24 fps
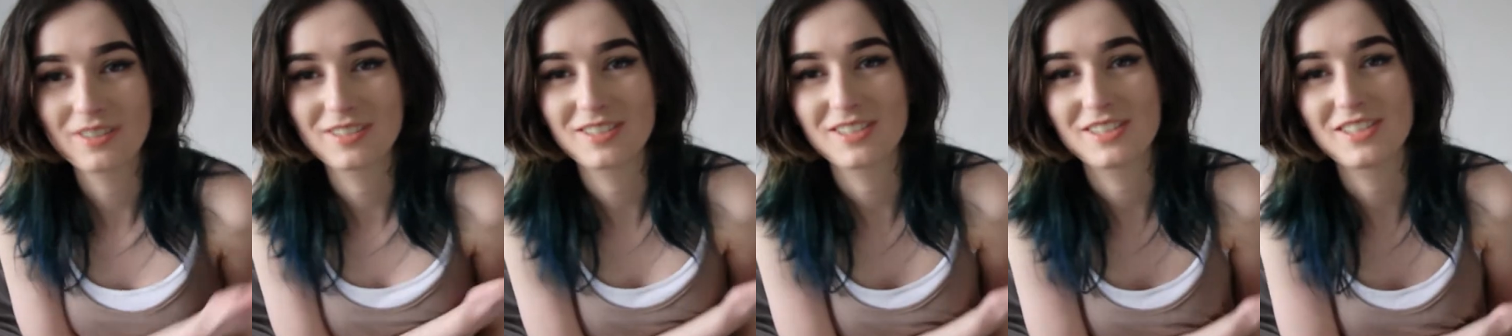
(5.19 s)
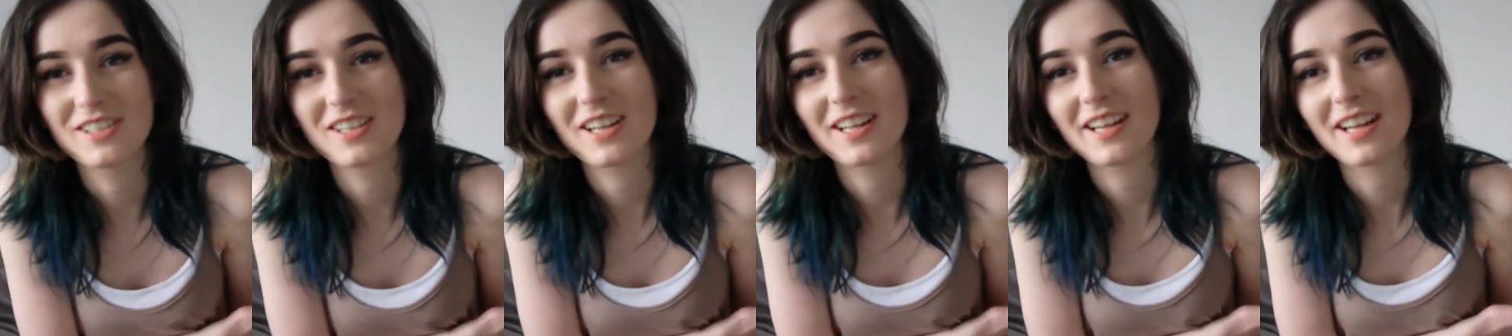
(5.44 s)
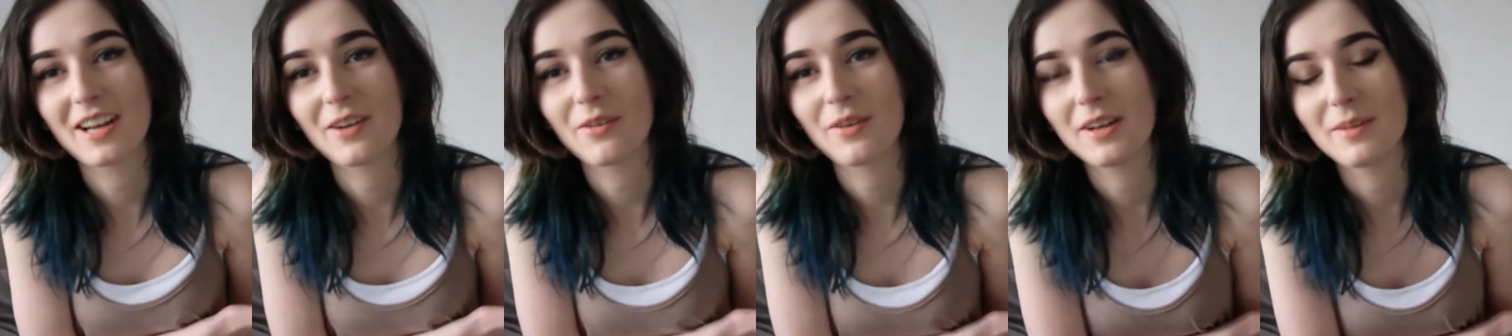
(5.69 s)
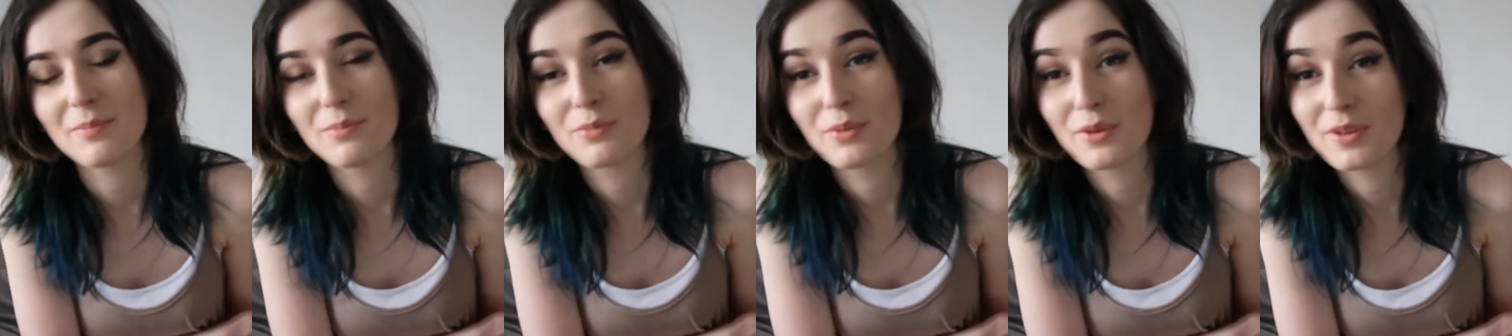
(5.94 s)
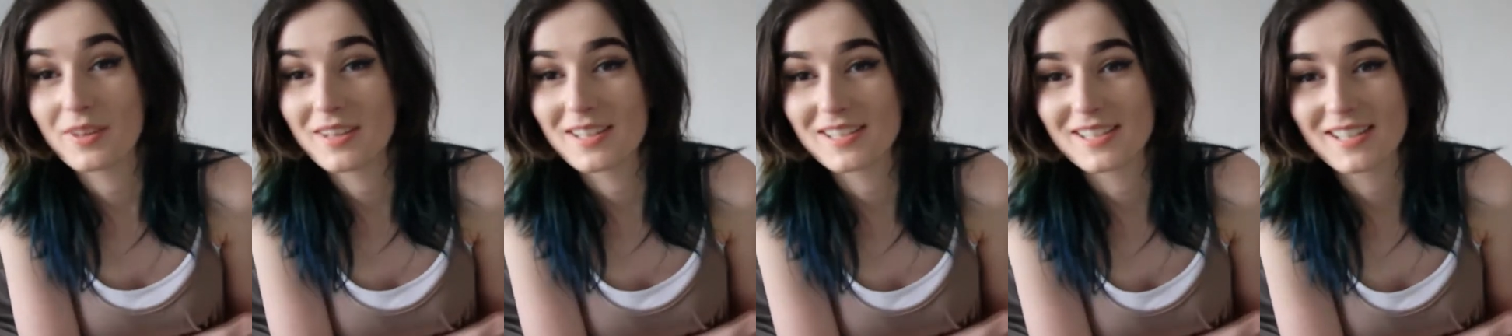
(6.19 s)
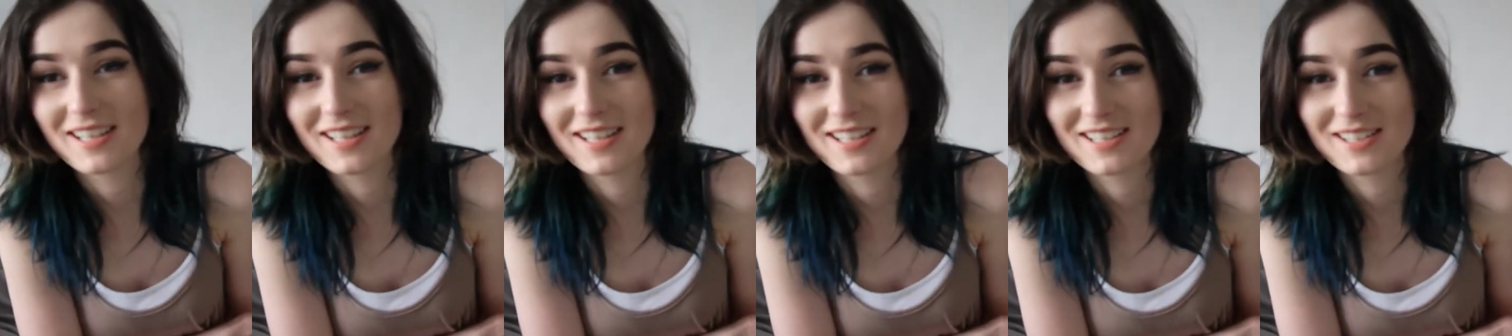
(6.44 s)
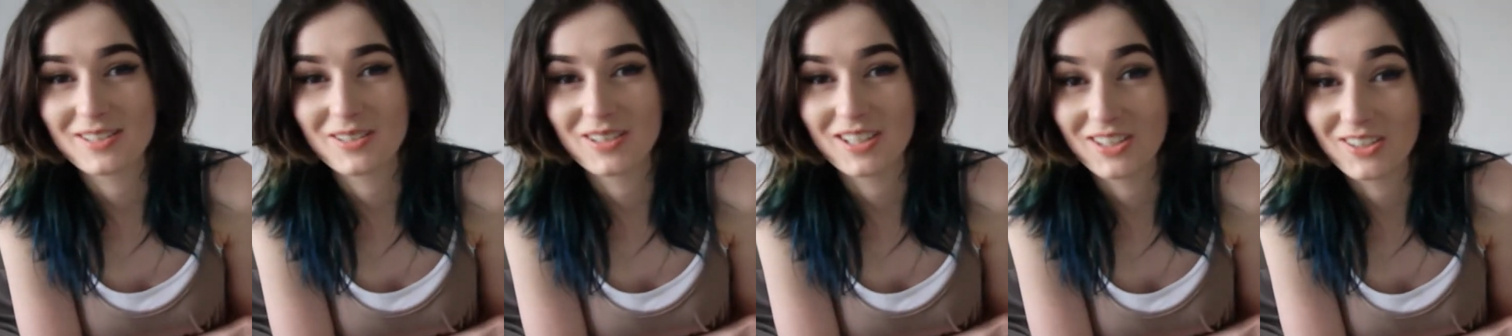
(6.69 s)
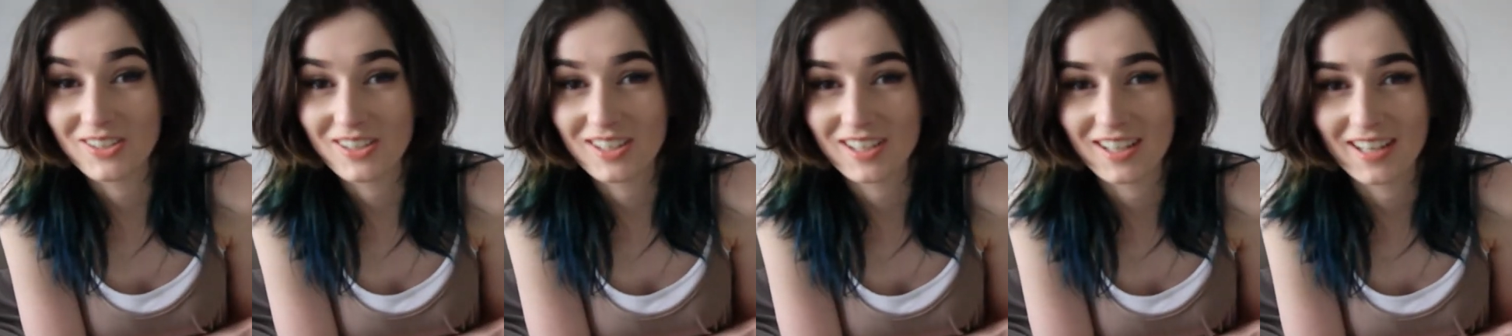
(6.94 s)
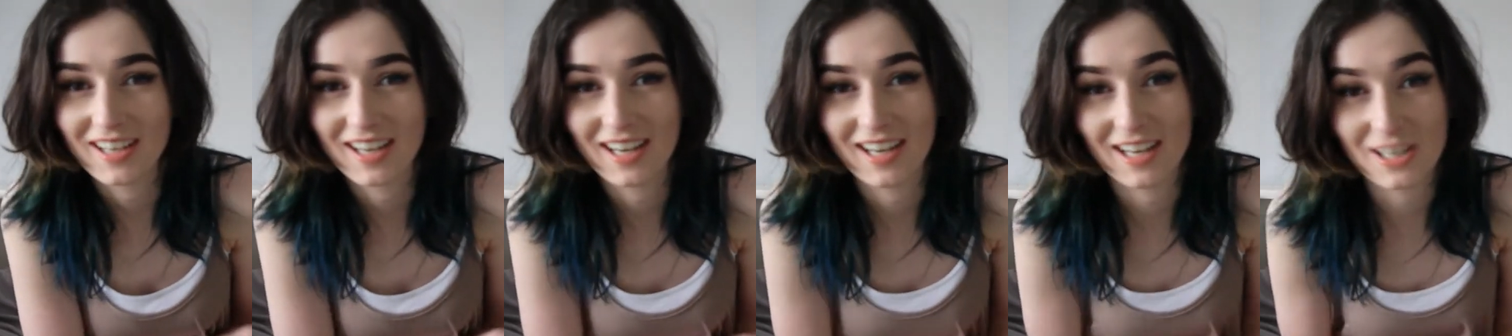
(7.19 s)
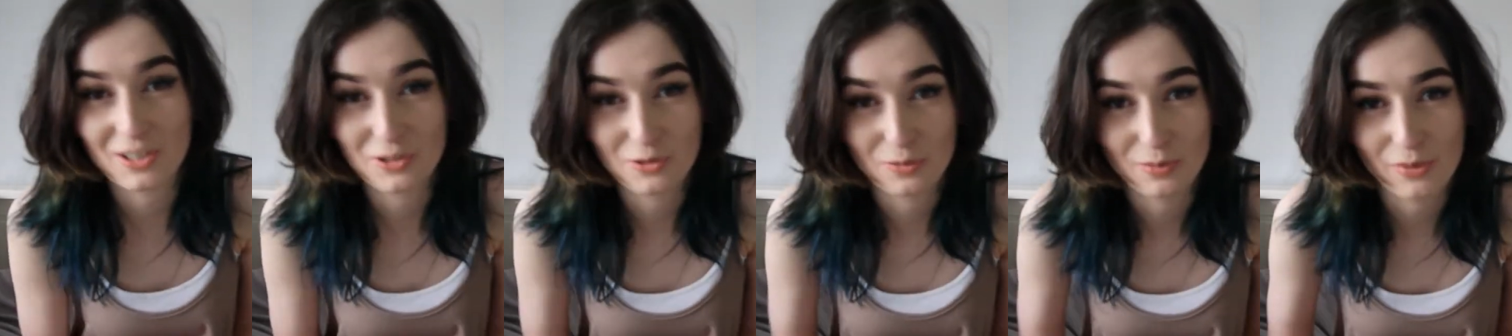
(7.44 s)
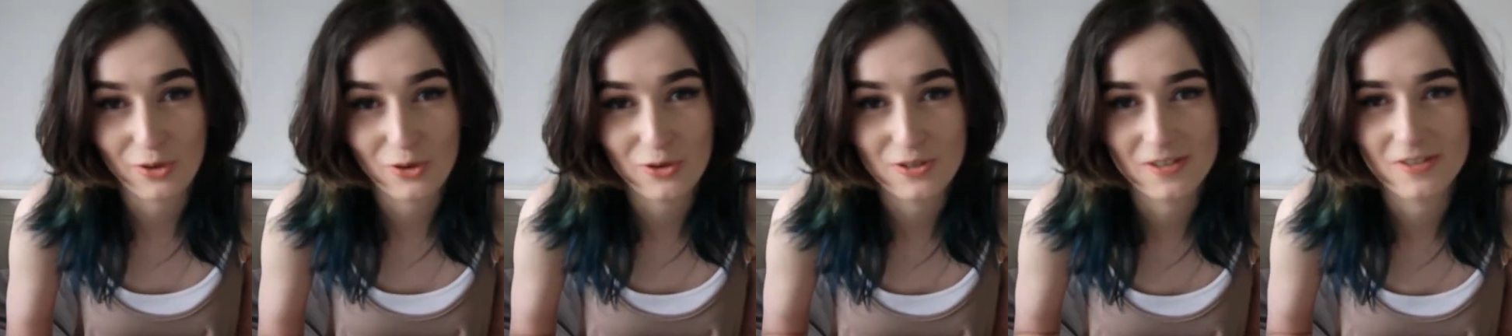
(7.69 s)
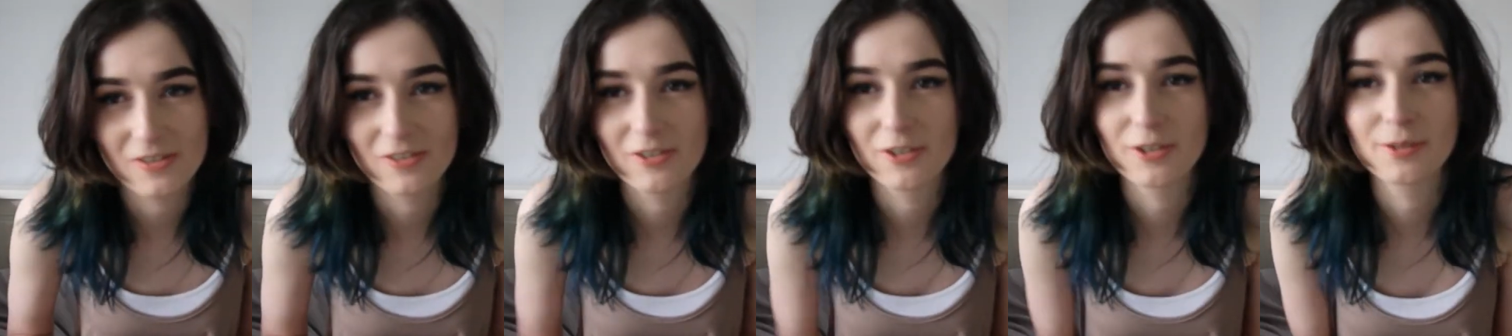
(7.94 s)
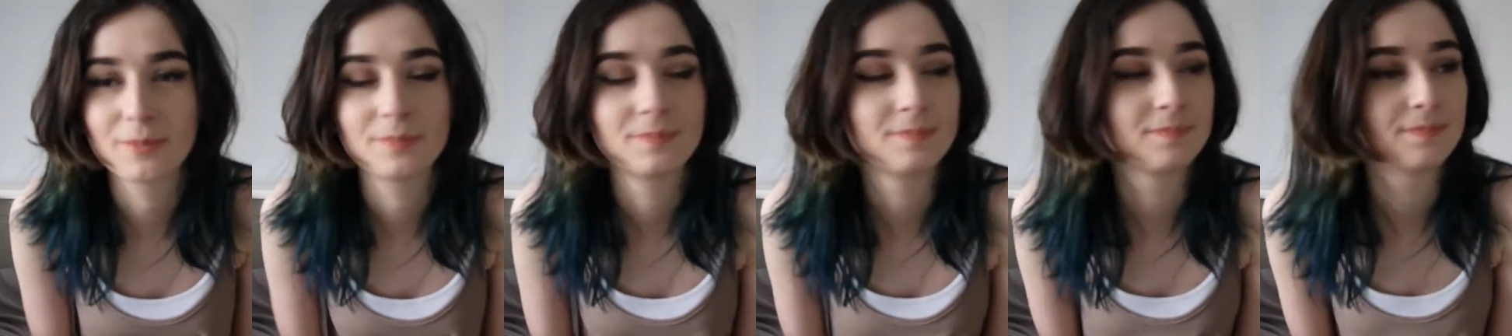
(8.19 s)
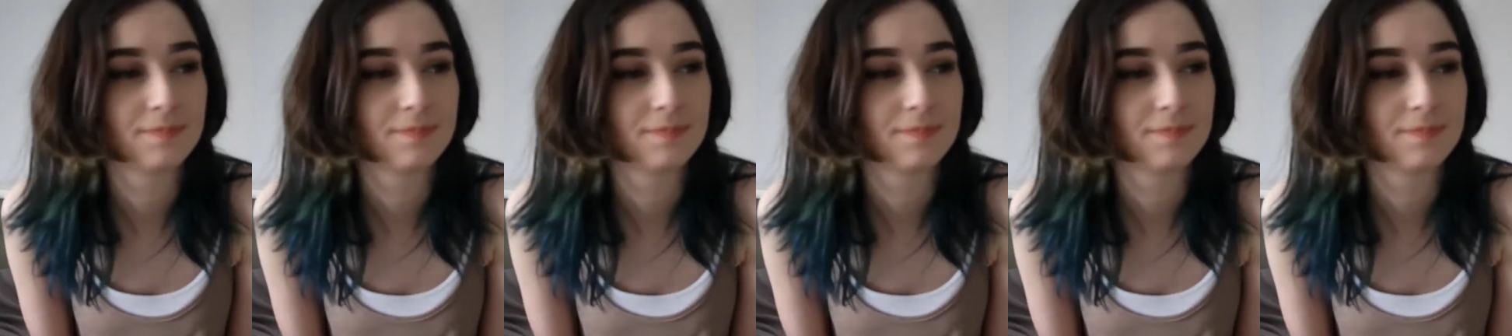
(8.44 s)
Did you like how I put this here so I look like an actual beauty guru?